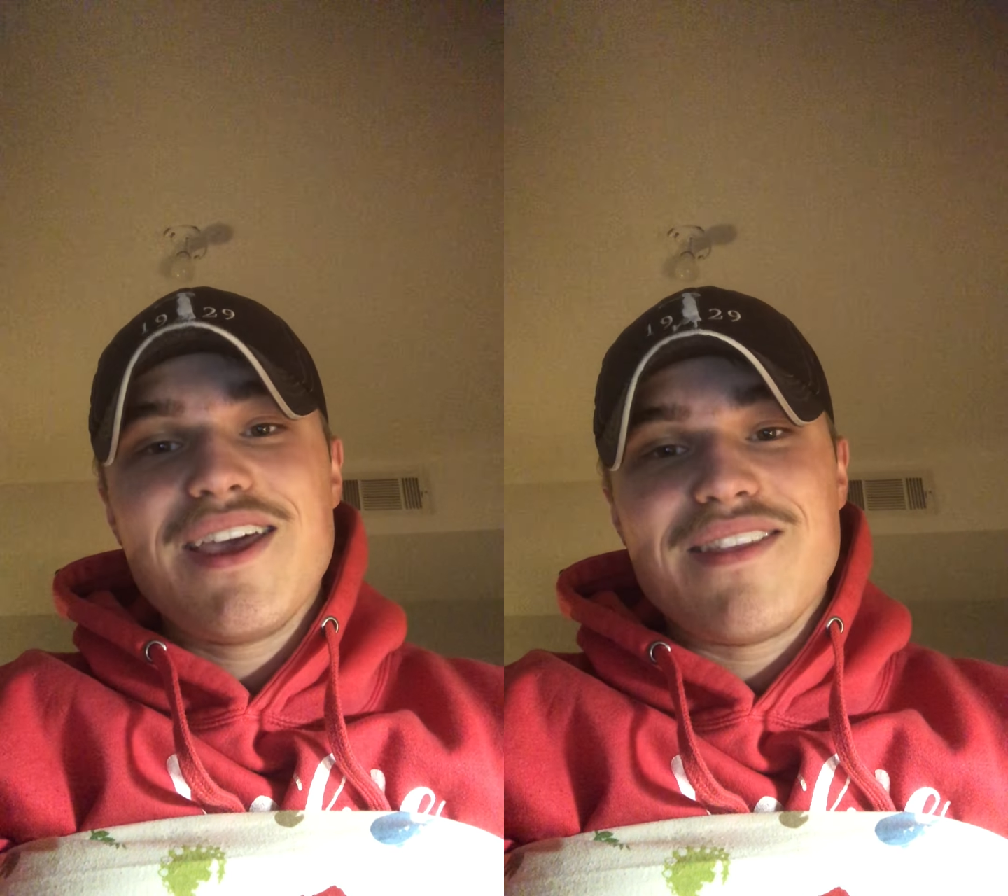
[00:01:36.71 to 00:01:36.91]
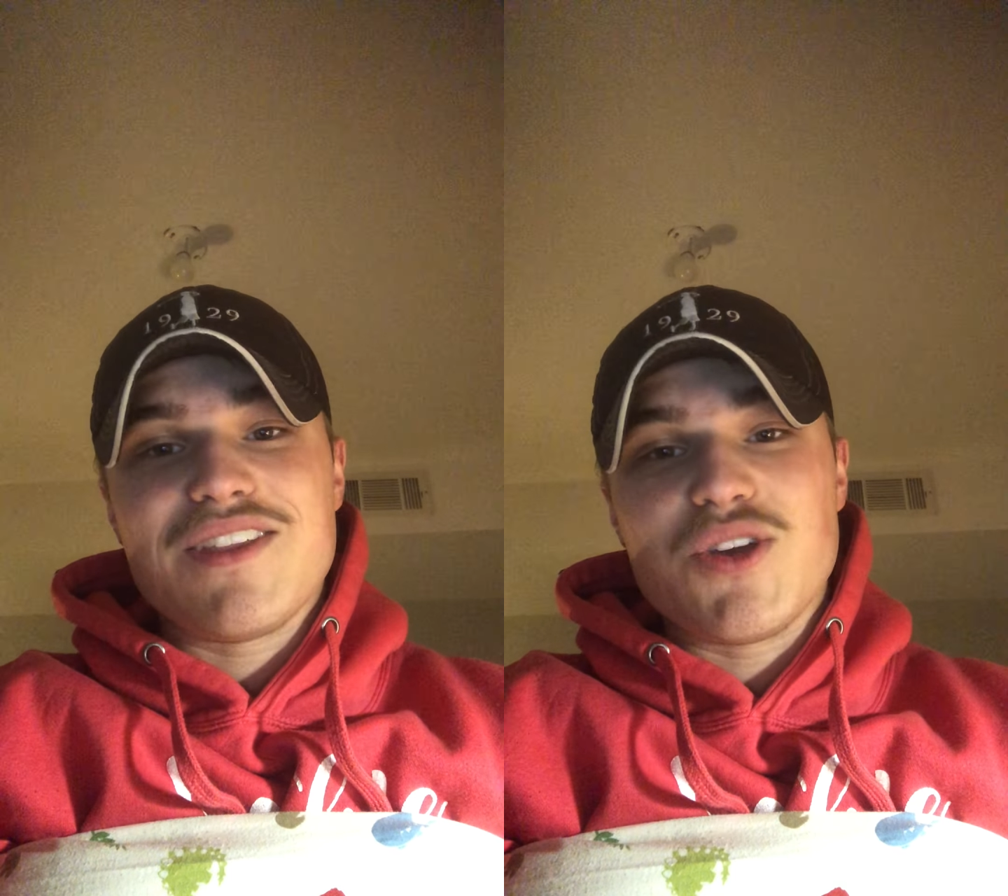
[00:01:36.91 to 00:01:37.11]

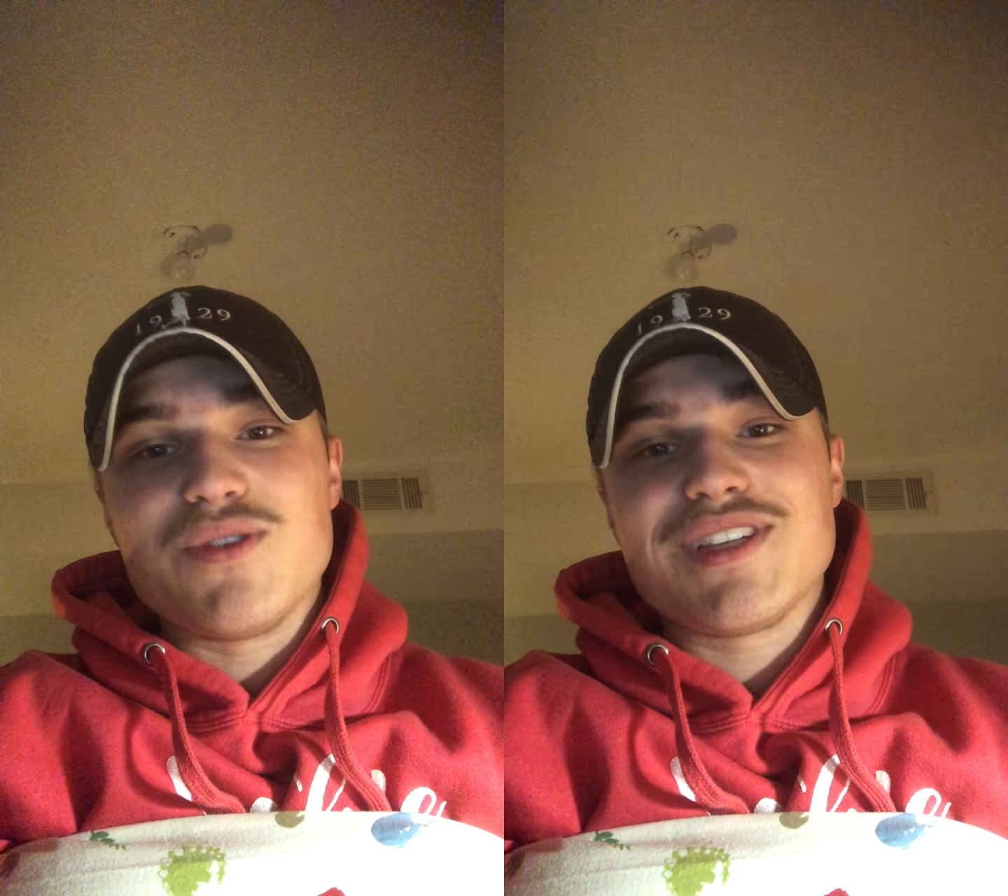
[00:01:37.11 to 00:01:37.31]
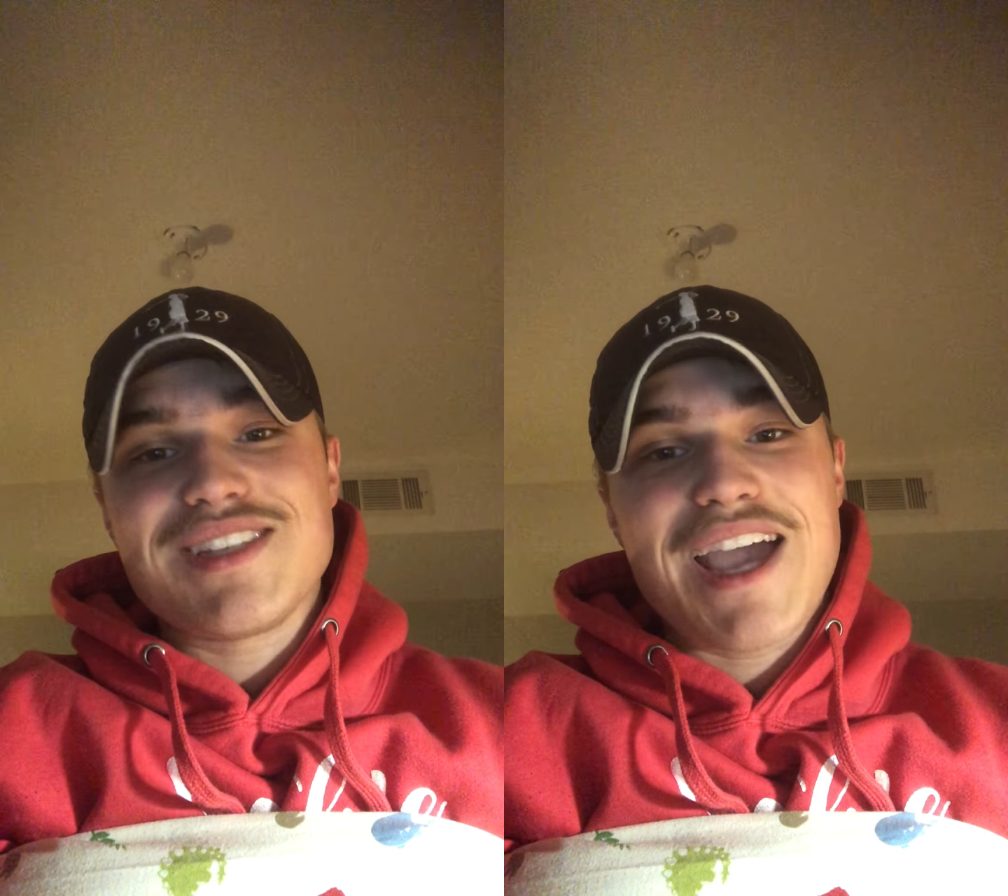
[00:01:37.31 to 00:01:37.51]
that
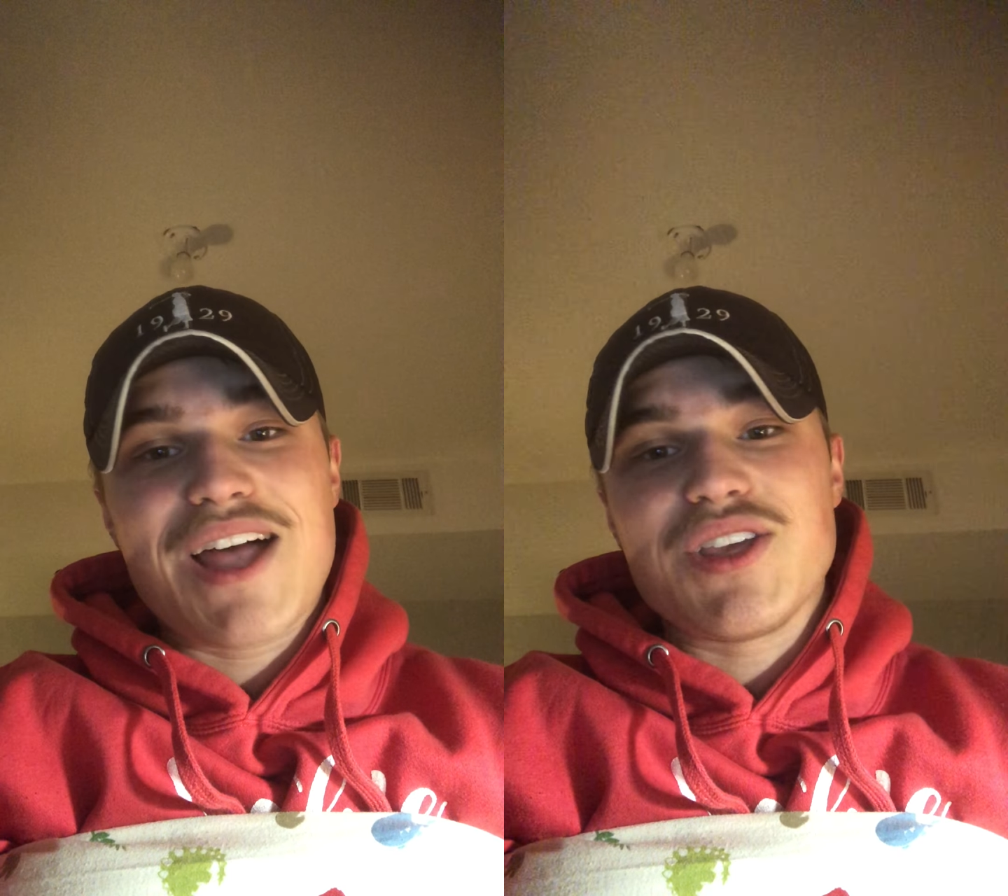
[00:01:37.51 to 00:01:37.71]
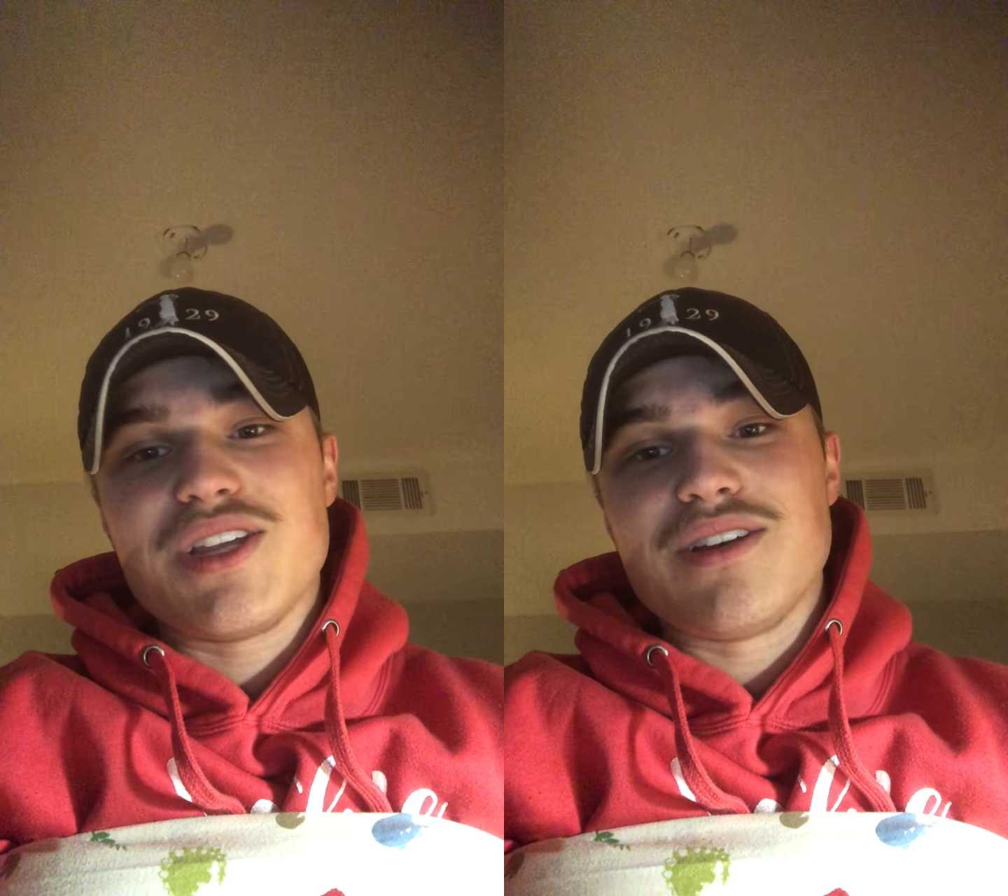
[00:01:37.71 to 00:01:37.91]
those
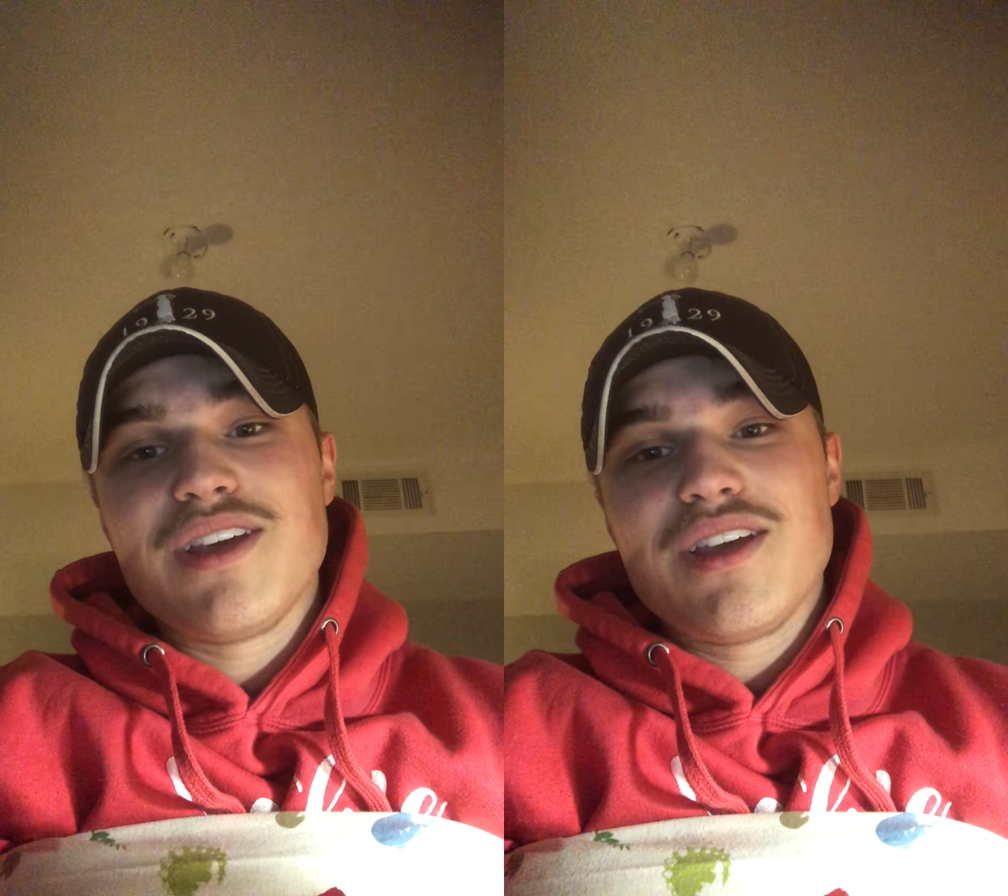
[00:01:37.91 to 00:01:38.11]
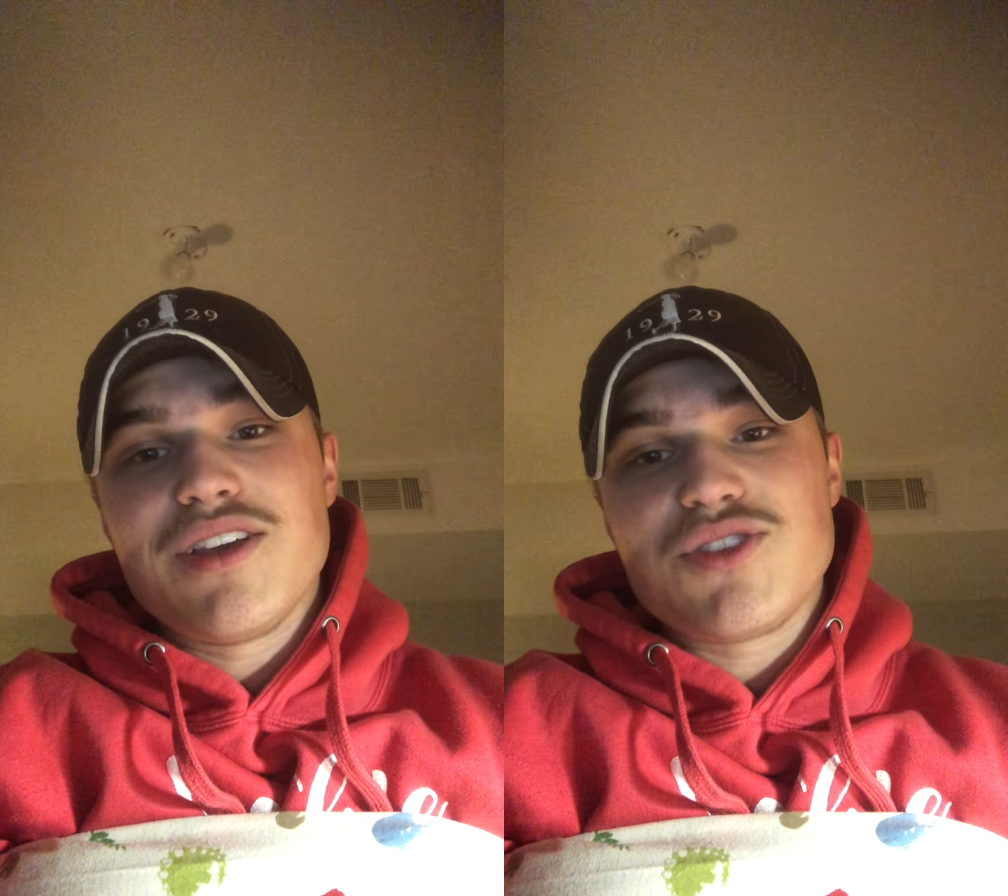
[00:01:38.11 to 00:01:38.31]
Italian
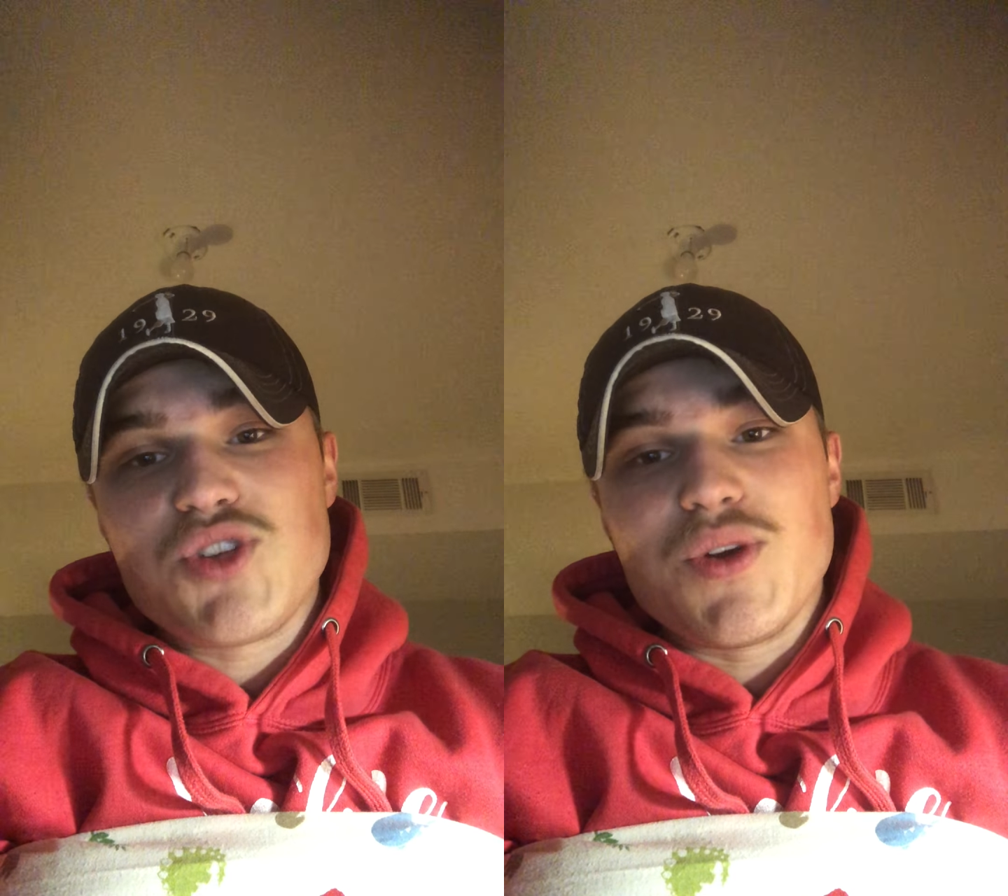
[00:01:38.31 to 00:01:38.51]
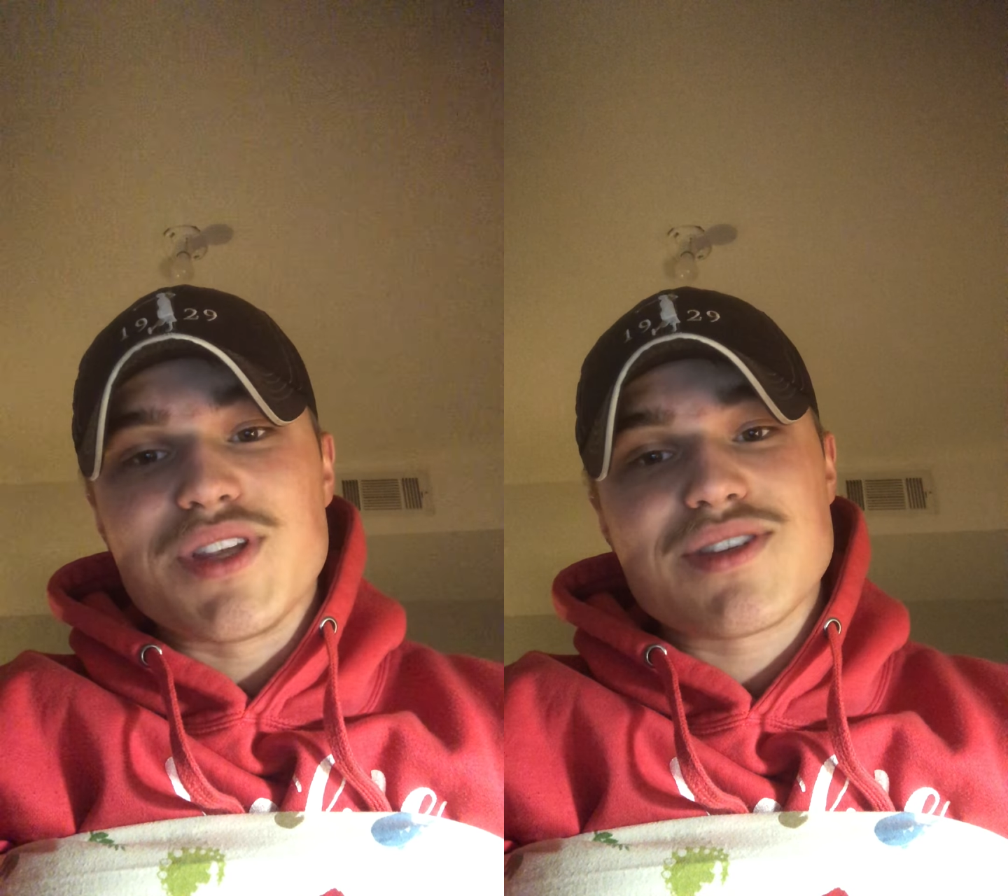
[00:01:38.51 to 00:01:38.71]

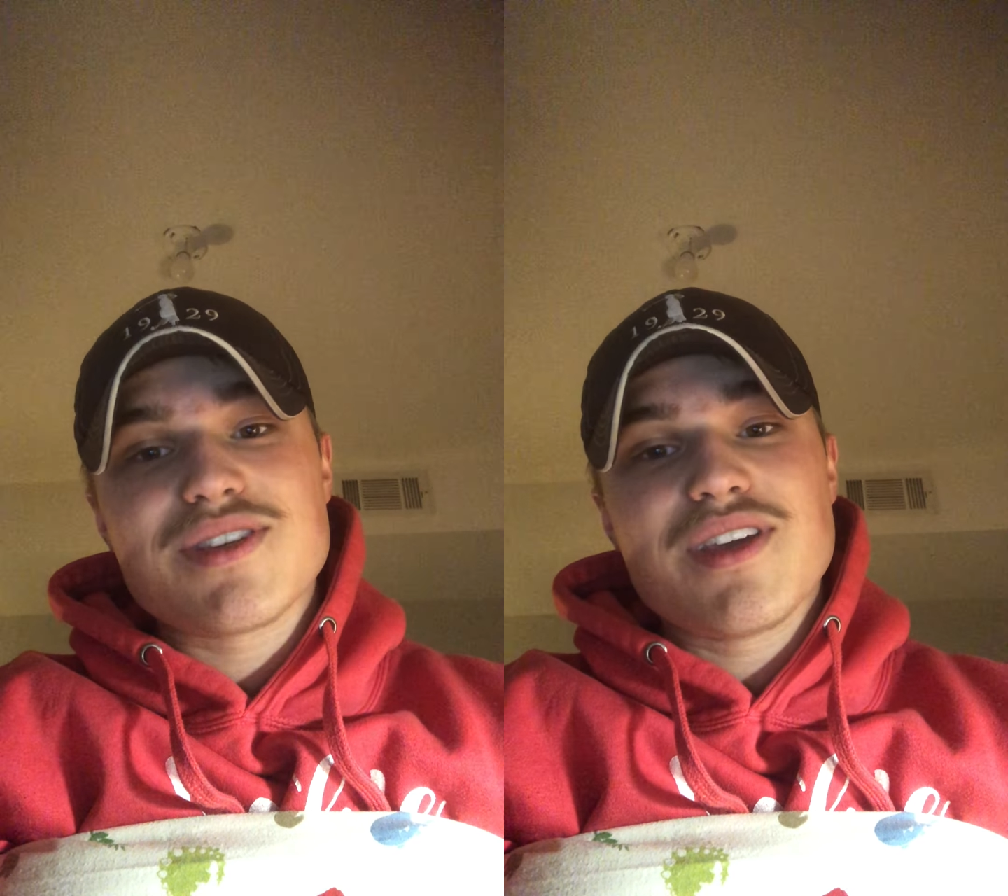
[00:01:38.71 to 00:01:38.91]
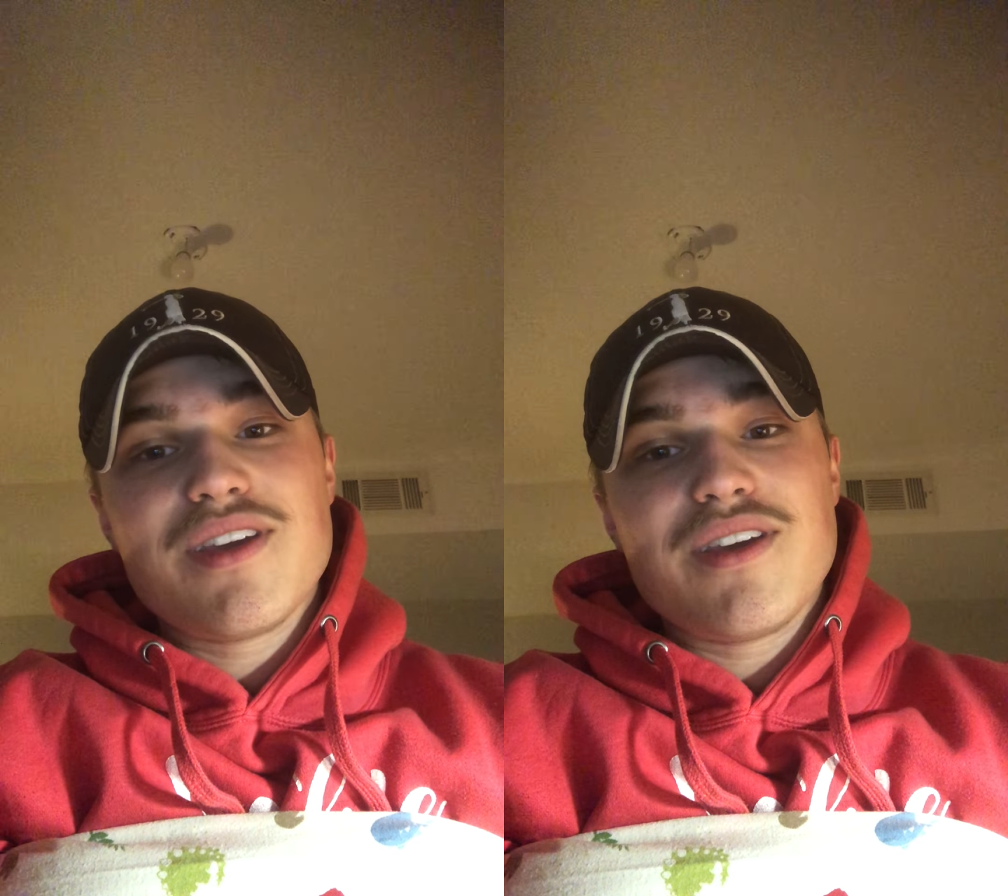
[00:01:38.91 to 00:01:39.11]
students